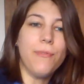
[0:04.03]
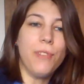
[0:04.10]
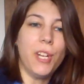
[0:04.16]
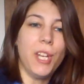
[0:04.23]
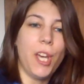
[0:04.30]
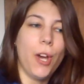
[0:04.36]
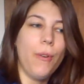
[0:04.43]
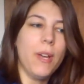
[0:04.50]

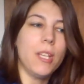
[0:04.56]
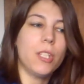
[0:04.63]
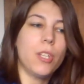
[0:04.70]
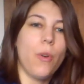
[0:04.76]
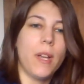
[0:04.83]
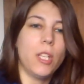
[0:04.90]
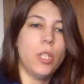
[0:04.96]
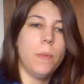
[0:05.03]
video is
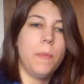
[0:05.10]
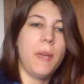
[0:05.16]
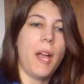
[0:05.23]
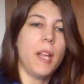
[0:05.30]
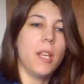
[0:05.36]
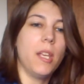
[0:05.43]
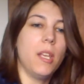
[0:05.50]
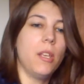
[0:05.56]
going to be
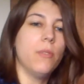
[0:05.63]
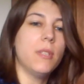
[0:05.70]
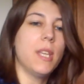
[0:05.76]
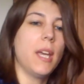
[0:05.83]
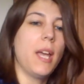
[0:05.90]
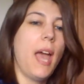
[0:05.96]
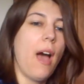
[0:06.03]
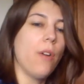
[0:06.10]
on
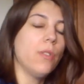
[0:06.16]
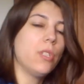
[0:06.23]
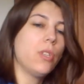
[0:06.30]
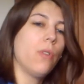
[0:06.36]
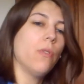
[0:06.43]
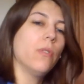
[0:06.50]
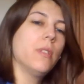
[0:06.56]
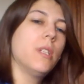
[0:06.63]
using
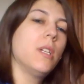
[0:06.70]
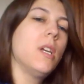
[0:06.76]
household